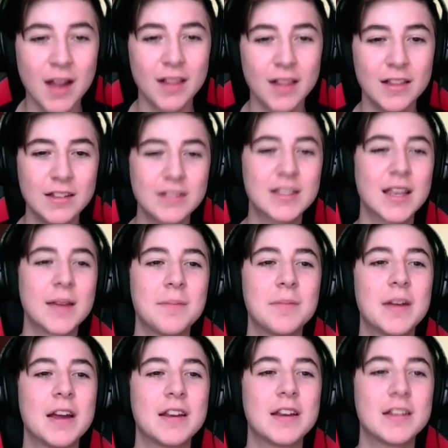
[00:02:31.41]
At least
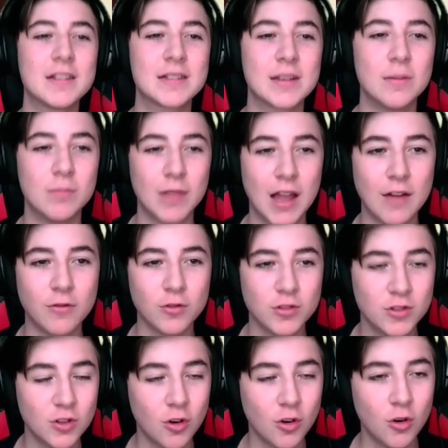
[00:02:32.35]
I'm getting some levels,